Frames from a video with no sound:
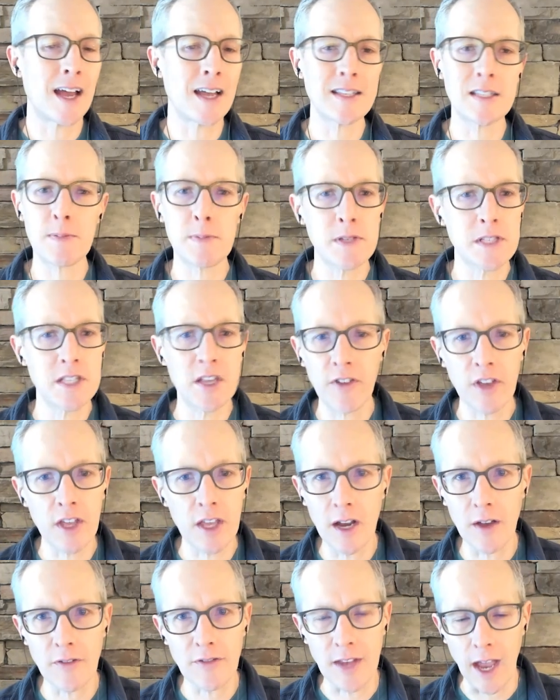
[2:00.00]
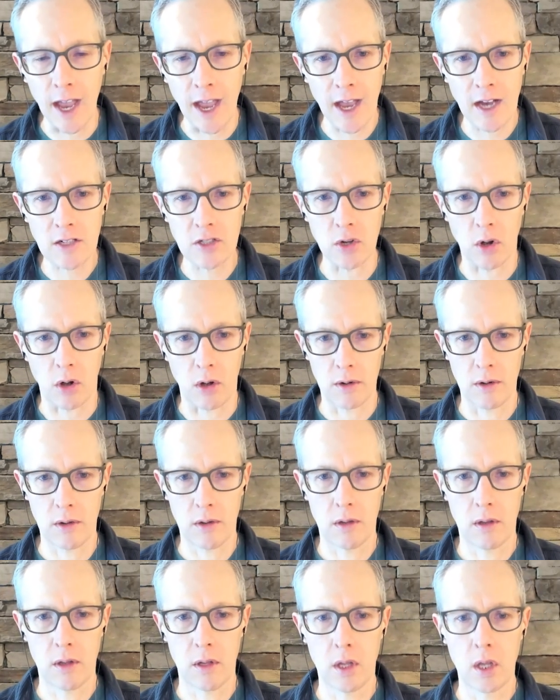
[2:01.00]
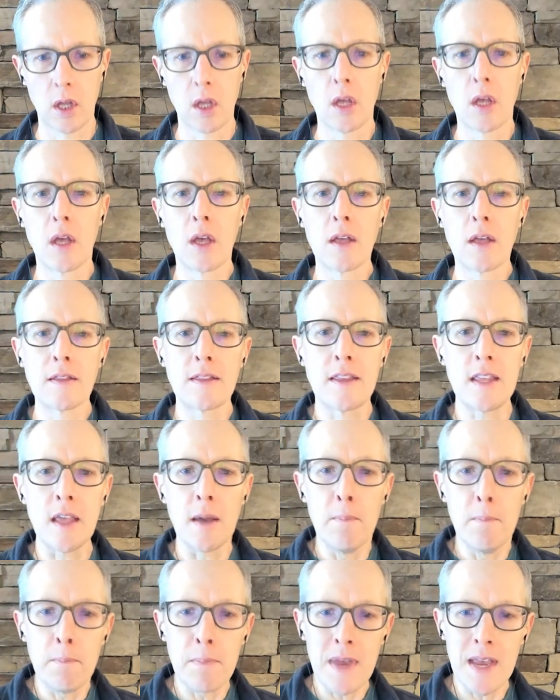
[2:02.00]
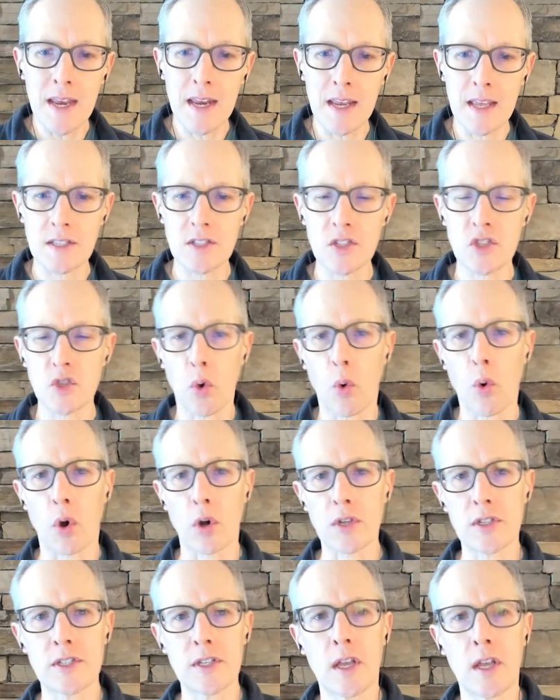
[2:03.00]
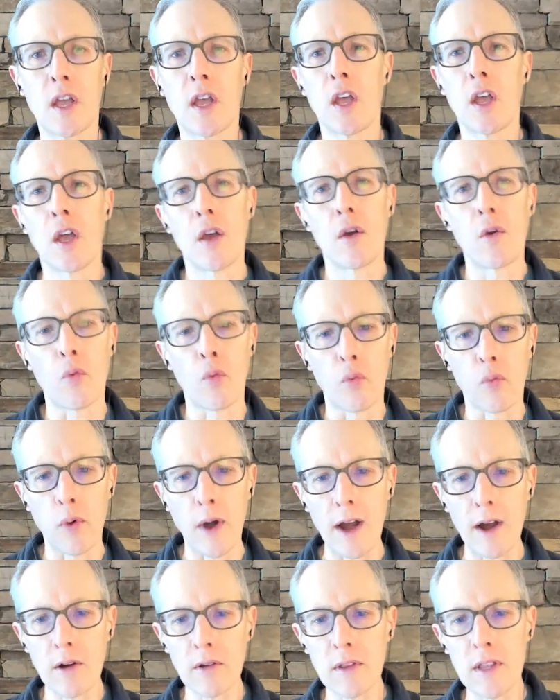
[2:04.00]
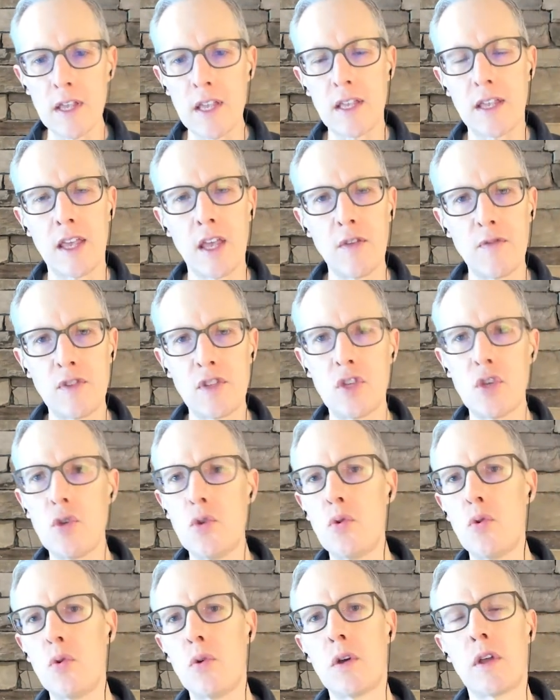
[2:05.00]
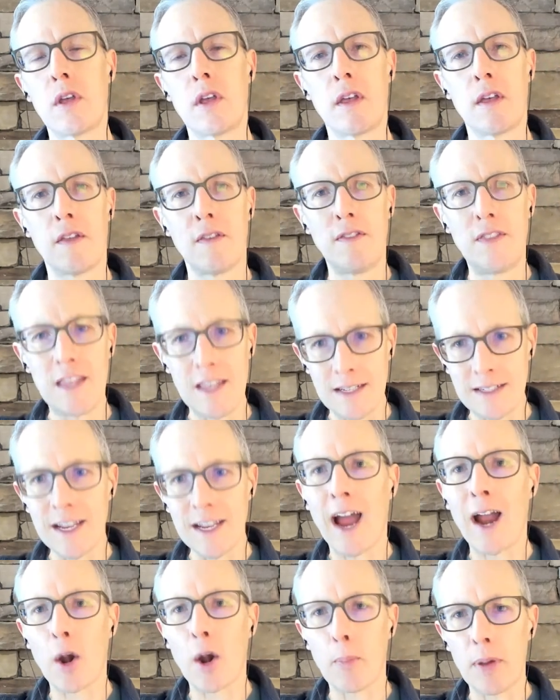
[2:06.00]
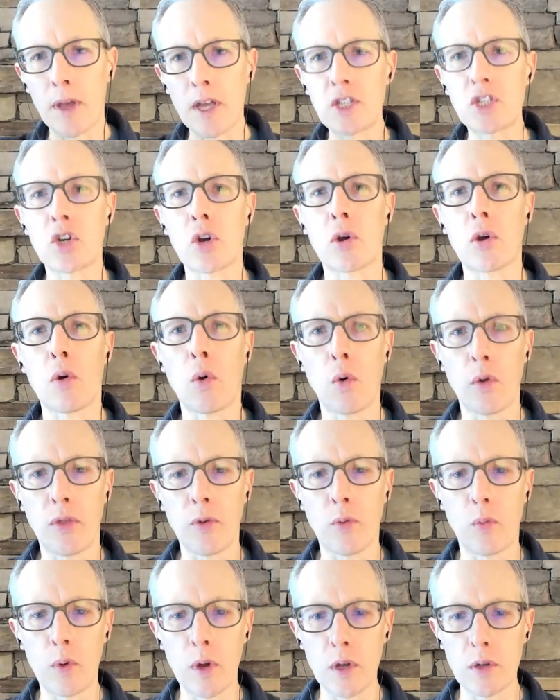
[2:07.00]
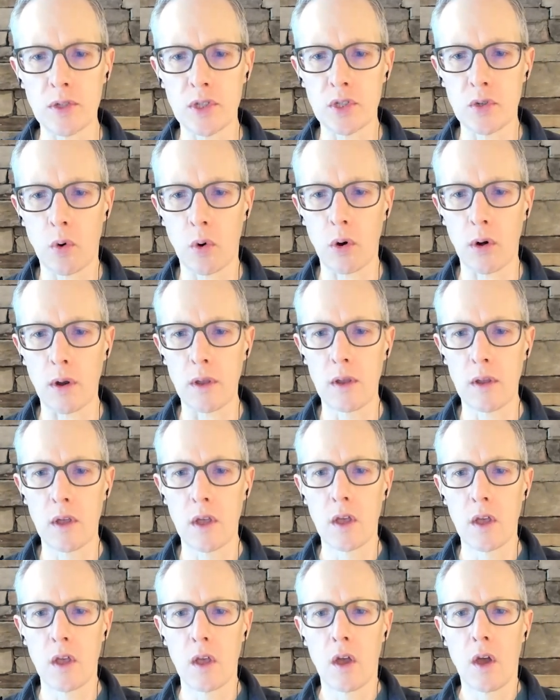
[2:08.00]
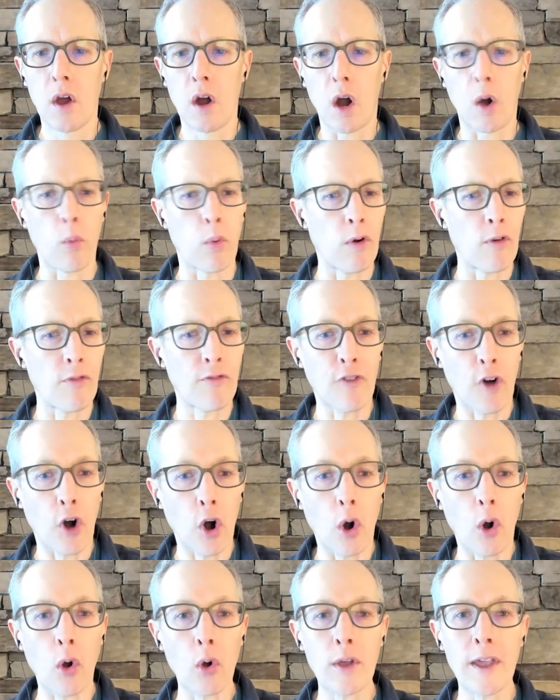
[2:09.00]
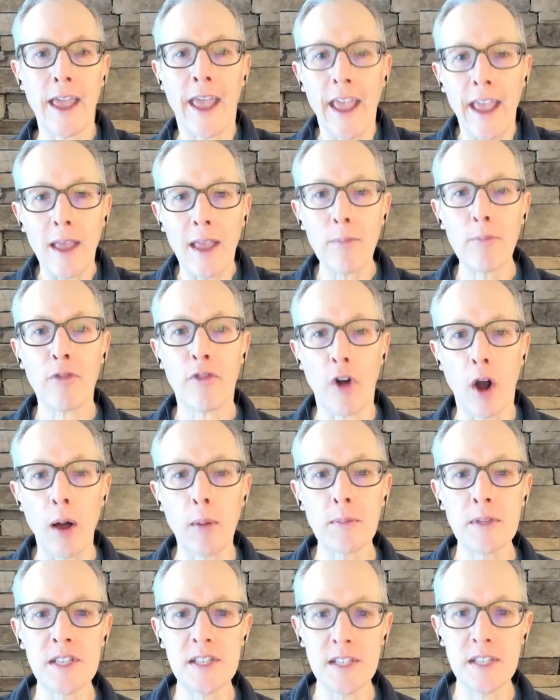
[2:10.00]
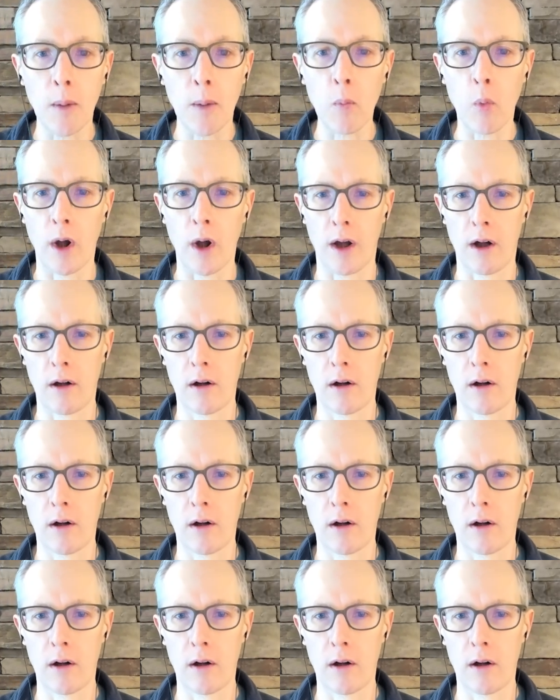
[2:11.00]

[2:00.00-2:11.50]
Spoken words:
specific enough to act on. The immediate source rarely gives you the entire picture or the real story. A referral came from somewhere.